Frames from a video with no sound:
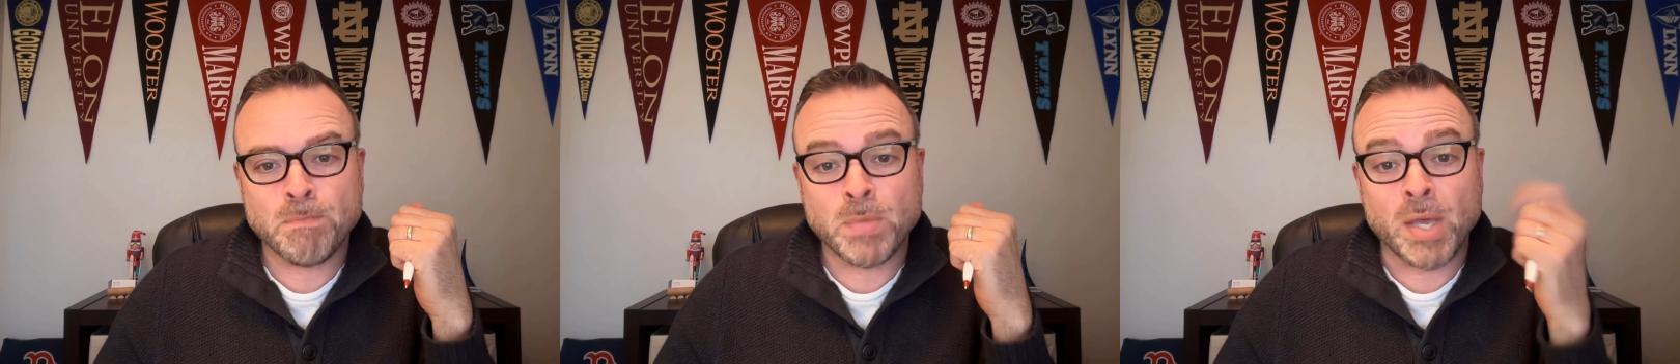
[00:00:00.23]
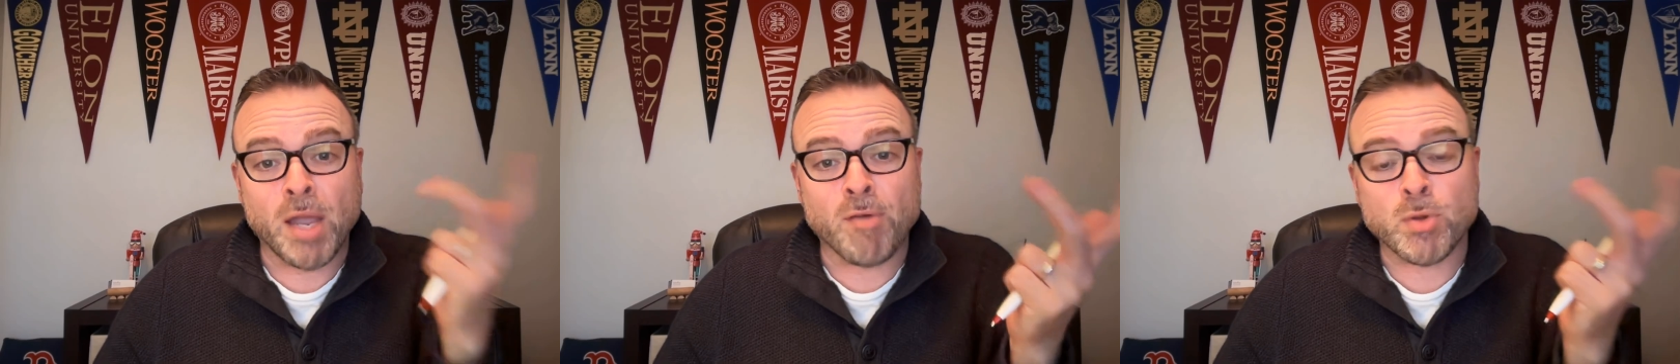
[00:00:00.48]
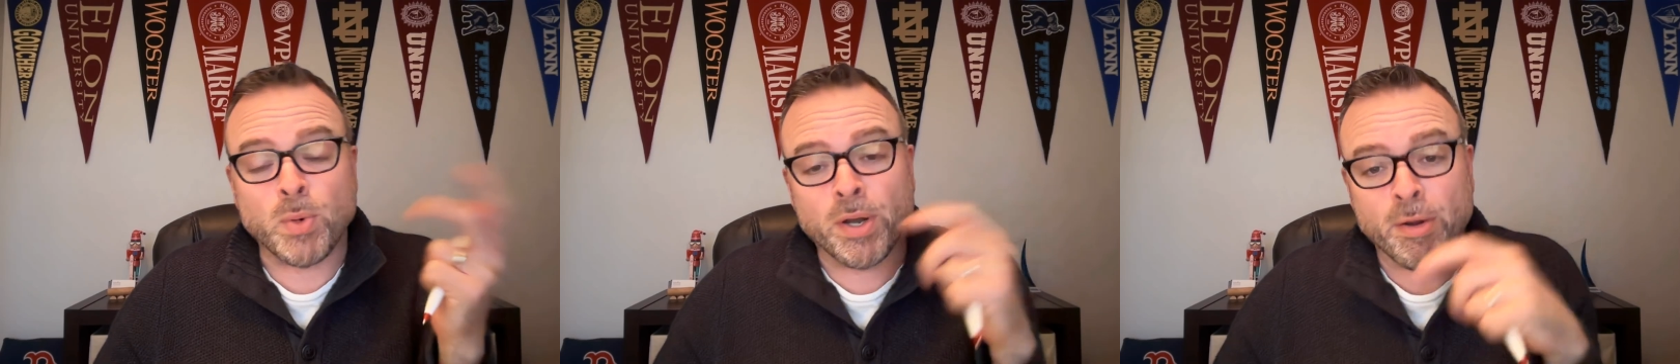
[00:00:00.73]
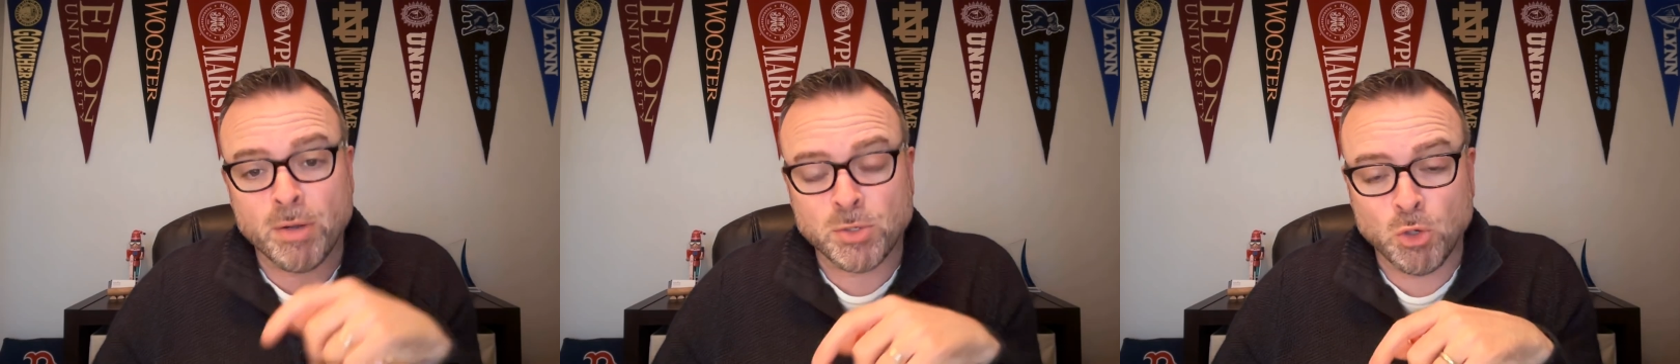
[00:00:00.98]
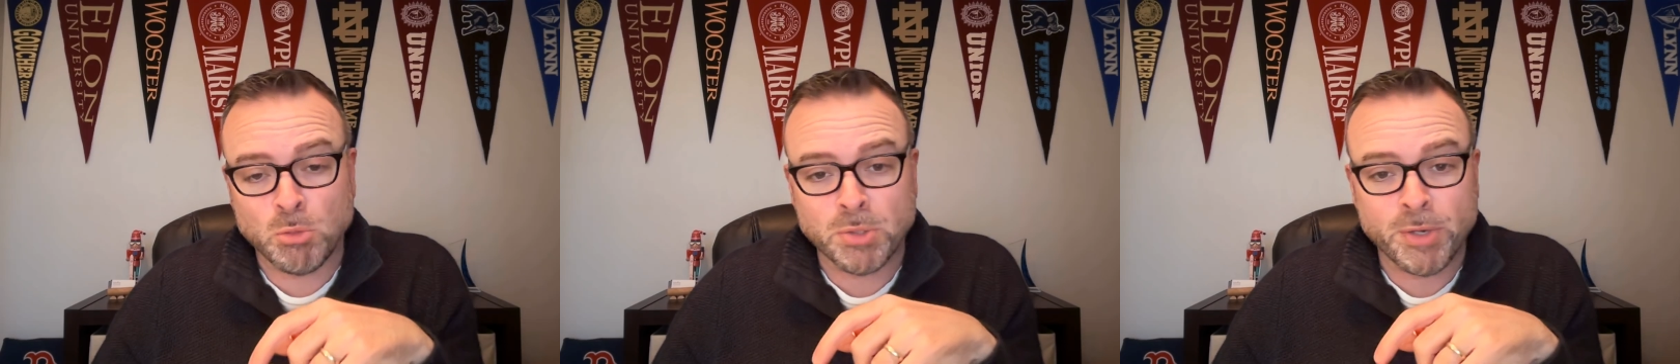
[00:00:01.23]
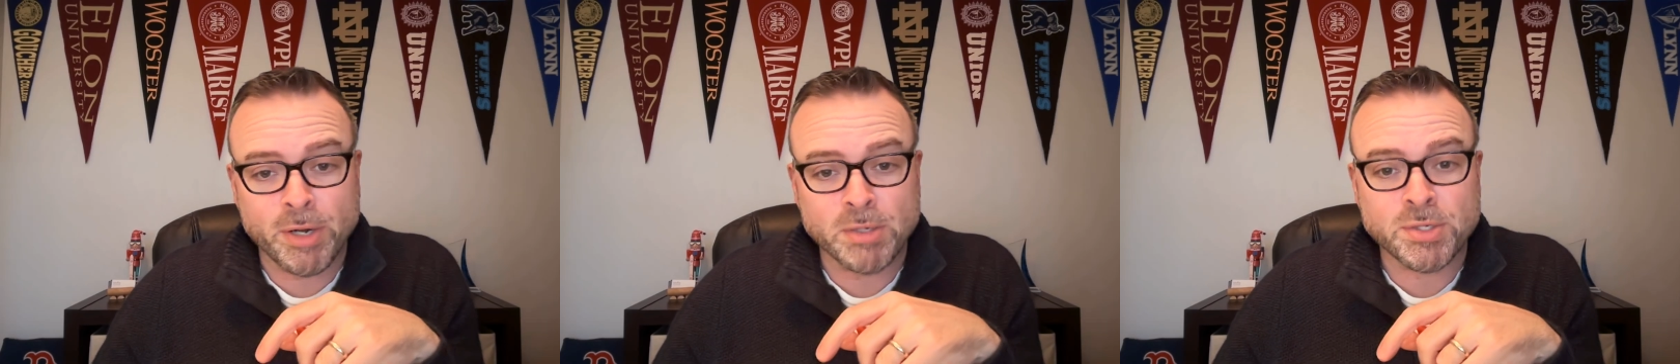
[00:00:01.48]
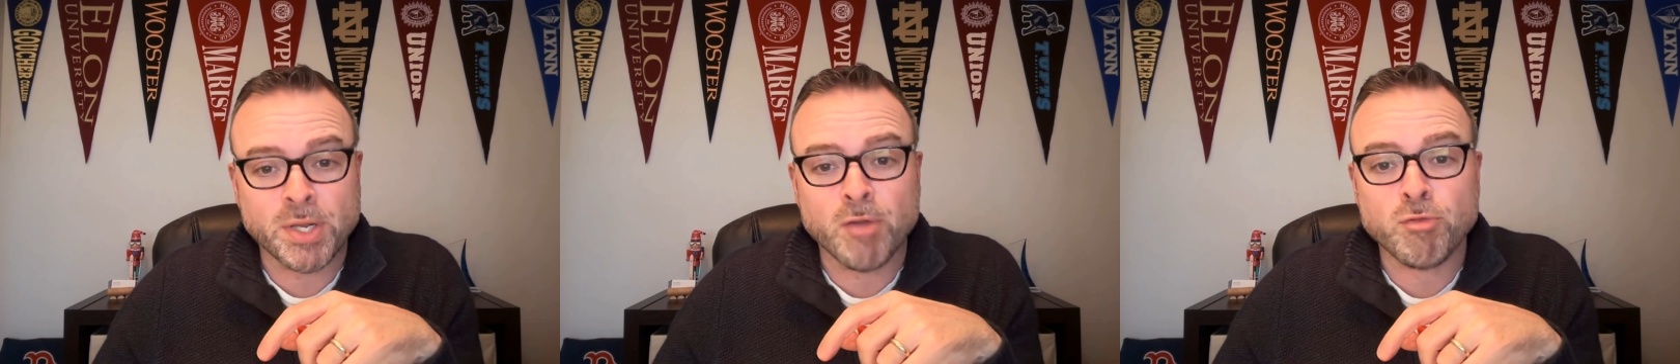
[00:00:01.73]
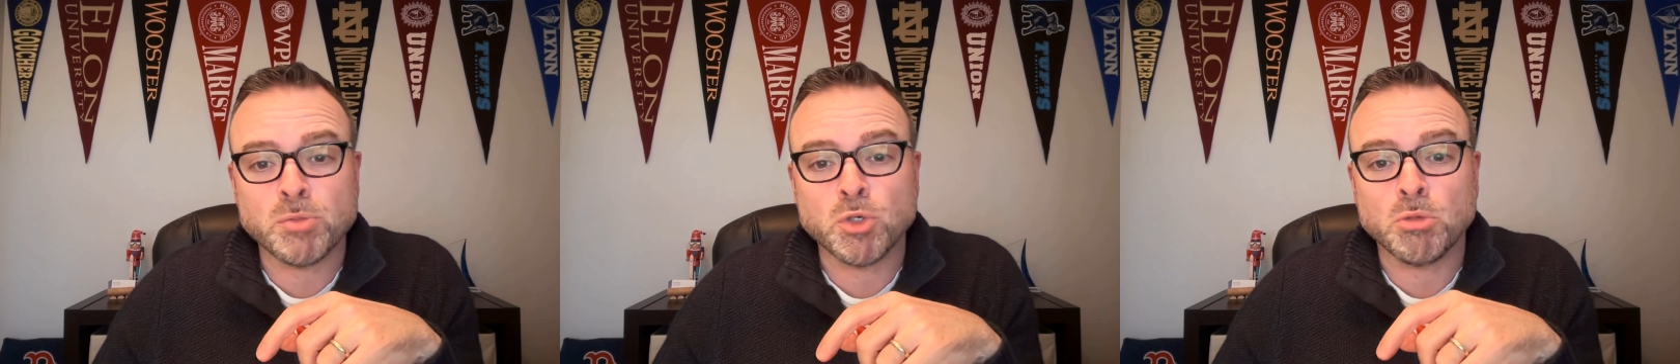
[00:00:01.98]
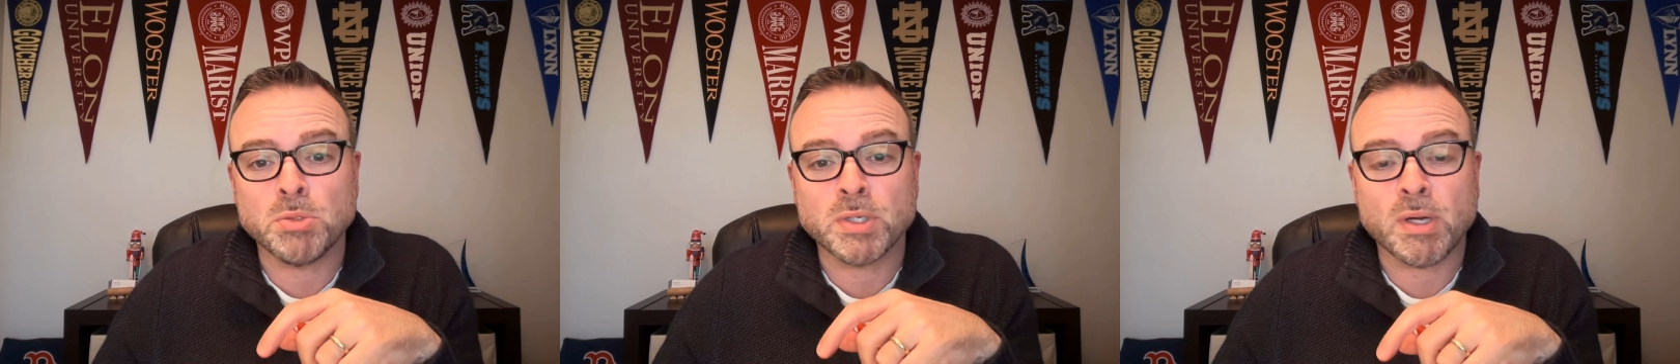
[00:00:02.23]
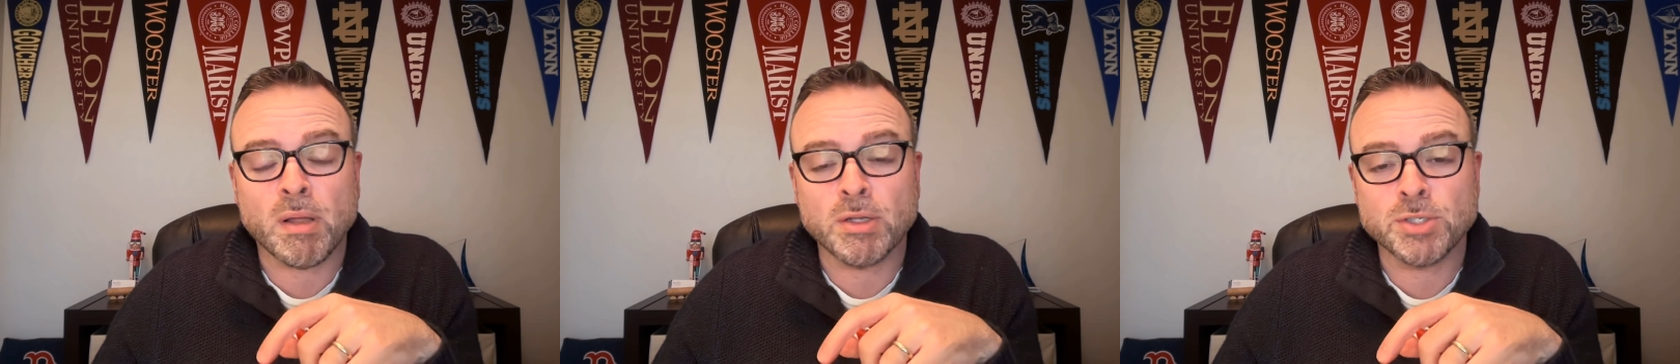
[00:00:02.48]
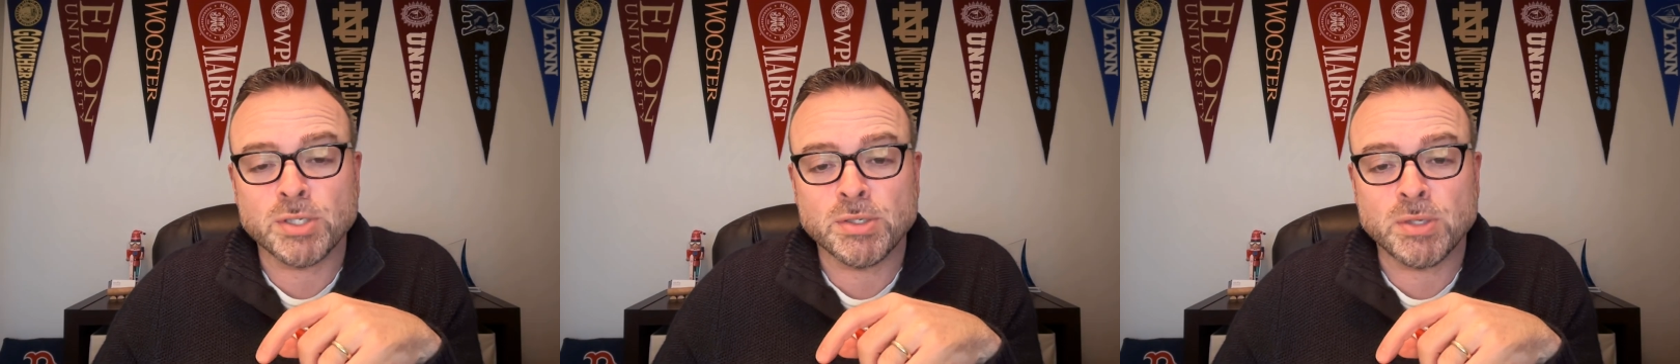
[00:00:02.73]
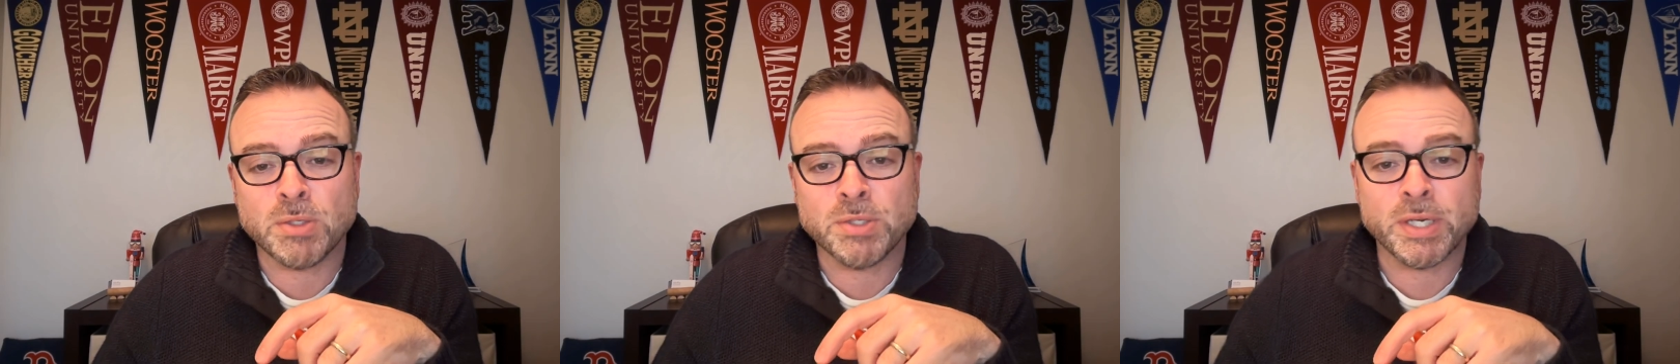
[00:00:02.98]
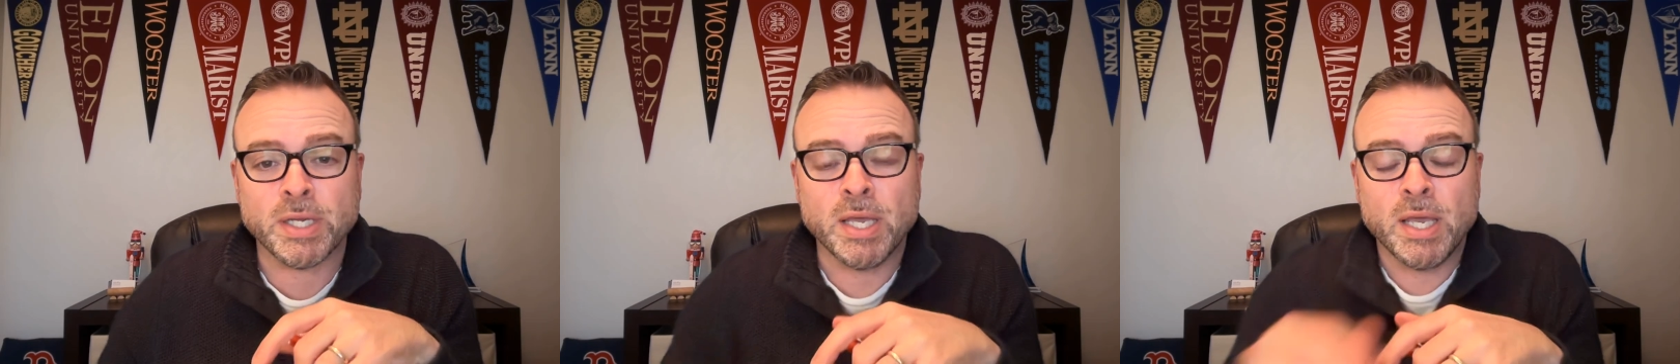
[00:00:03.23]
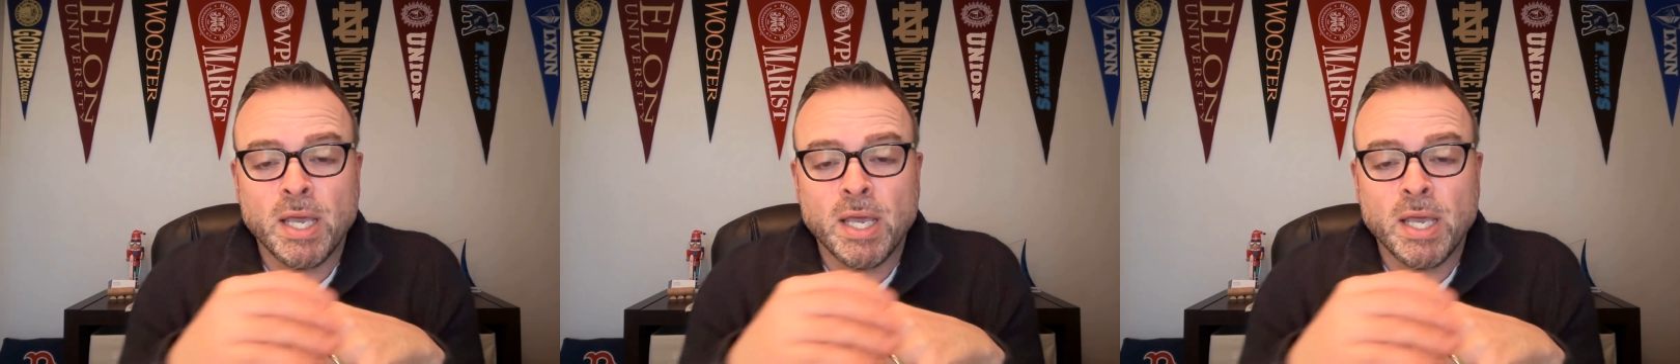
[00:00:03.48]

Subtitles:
Hey everyone, Eric Dobler here today from Dobler College Consulting.